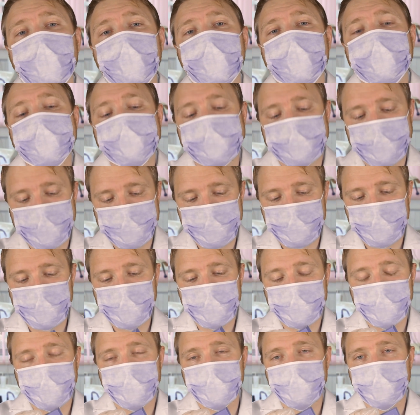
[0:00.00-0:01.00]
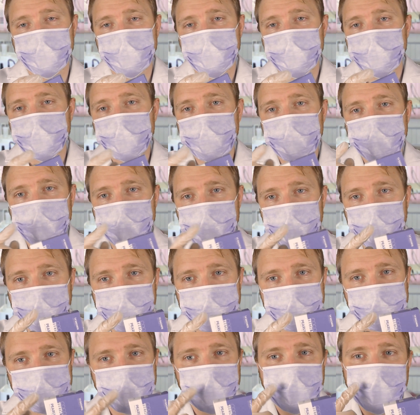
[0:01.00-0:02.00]
and essentially they're two
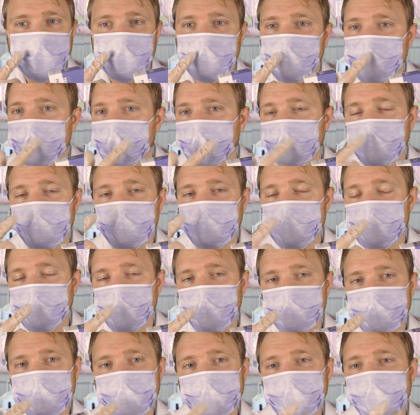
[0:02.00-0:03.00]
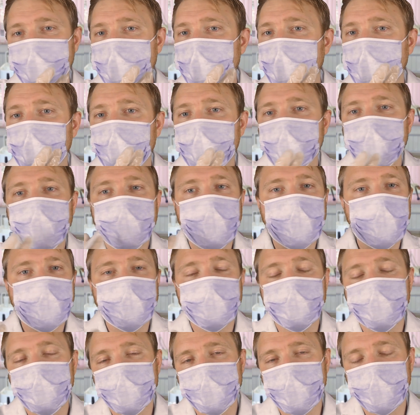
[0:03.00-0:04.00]
strips, one along the top teeth
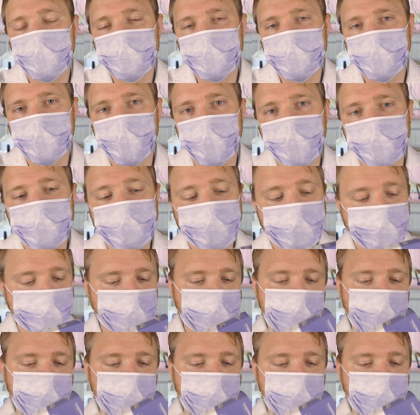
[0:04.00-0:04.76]
and one along the bottom.